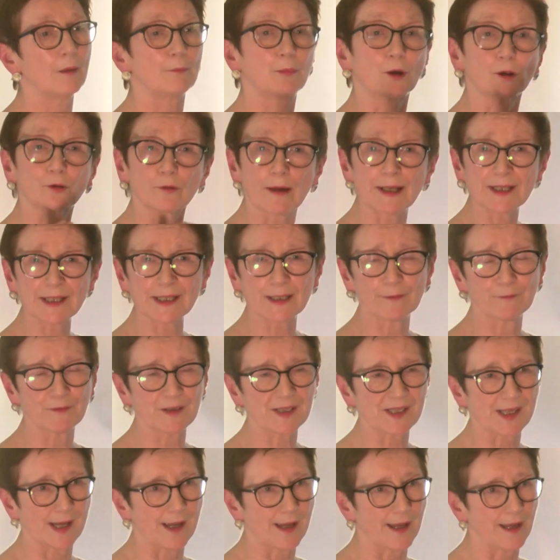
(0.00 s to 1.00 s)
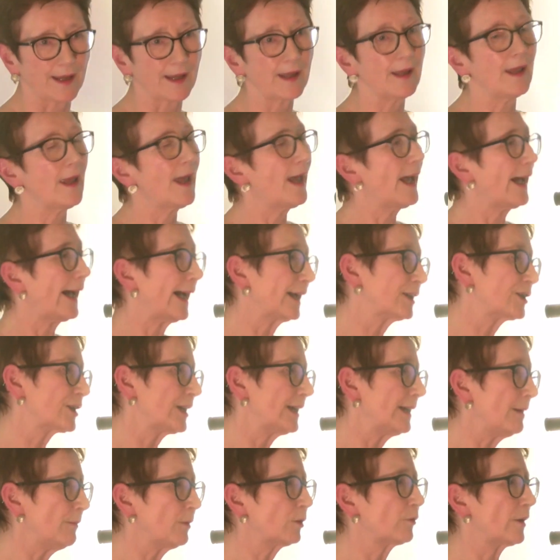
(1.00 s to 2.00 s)
Progressives say,
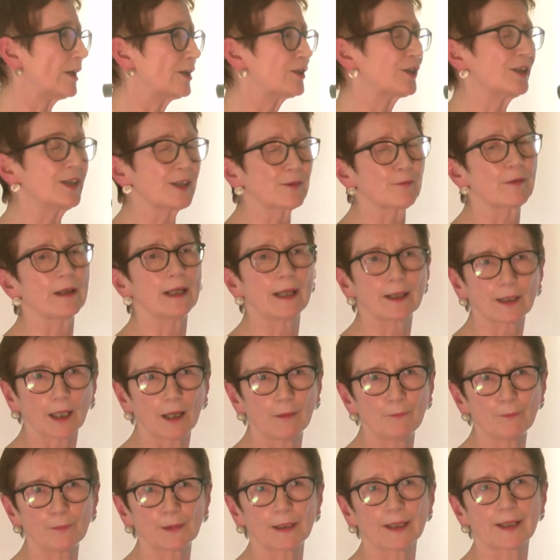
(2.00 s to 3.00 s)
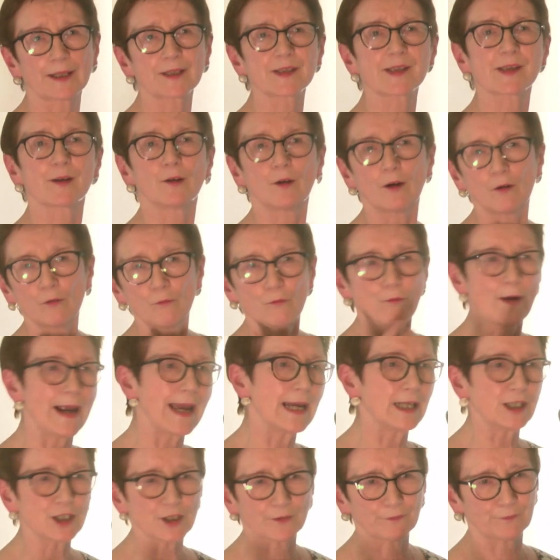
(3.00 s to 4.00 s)
actually immigration is really complex. There are a
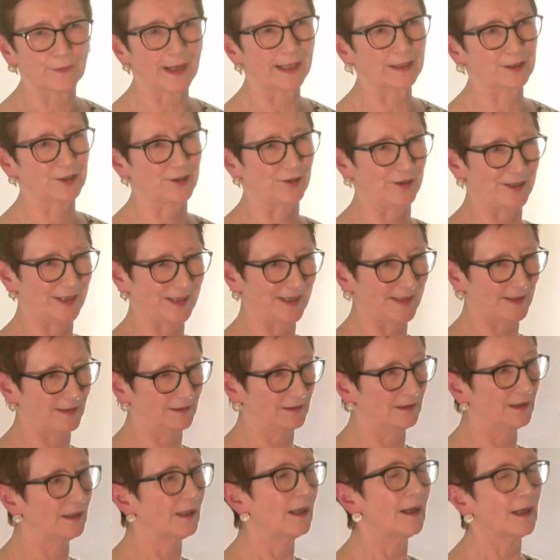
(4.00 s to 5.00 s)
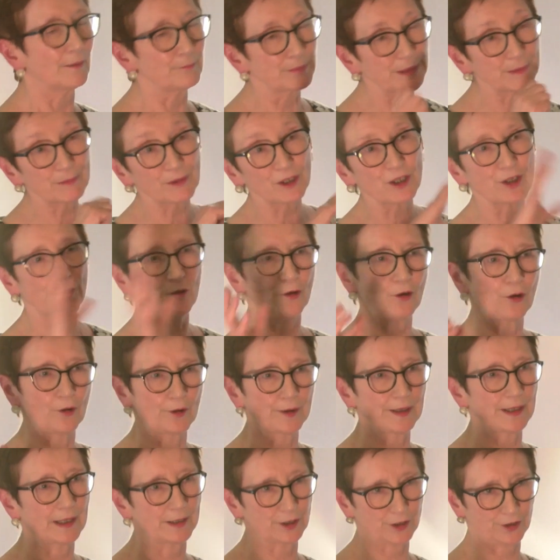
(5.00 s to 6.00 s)
range of factors, and people
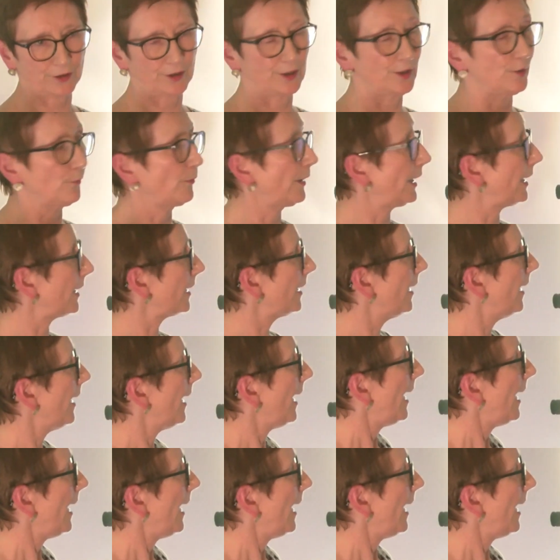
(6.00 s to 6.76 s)
yawn and turn away.